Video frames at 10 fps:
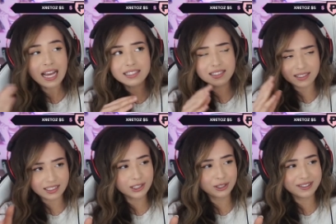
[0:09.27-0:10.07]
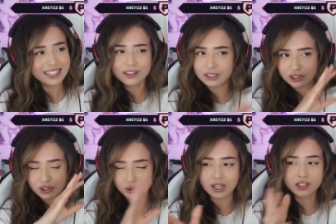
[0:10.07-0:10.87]
it's literally the
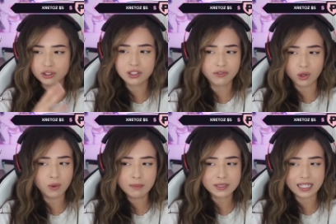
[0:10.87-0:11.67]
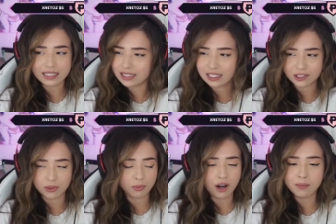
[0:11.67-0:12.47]
structure of the website that is
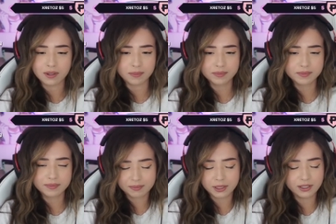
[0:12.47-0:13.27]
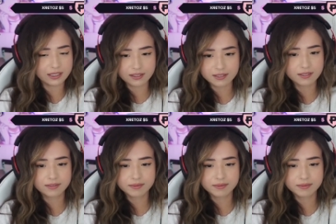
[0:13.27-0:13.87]
the problem, period.